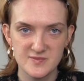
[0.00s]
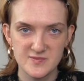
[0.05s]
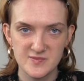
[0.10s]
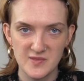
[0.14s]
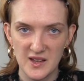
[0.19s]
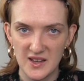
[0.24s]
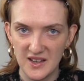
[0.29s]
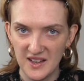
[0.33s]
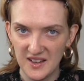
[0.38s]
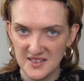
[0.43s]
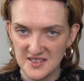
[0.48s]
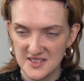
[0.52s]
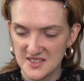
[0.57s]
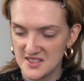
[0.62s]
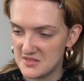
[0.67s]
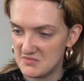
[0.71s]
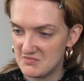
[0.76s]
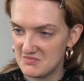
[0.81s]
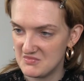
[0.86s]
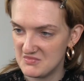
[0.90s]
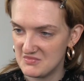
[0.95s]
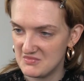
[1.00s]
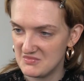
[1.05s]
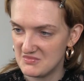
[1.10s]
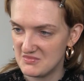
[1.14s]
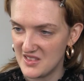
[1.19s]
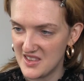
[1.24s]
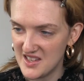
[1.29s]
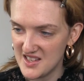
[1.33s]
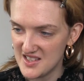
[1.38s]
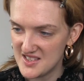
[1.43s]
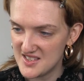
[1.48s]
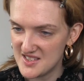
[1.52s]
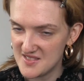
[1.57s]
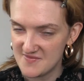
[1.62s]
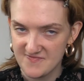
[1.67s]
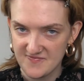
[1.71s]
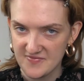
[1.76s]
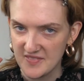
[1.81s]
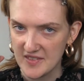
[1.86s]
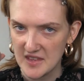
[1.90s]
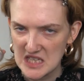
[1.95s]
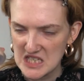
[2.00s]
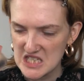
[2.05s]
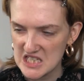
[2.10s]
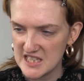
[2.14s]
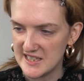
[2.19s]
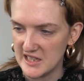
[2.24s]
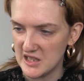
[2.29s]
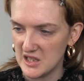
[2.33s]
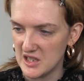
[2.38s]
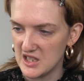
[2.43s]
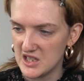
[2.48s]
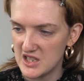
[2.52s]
and this little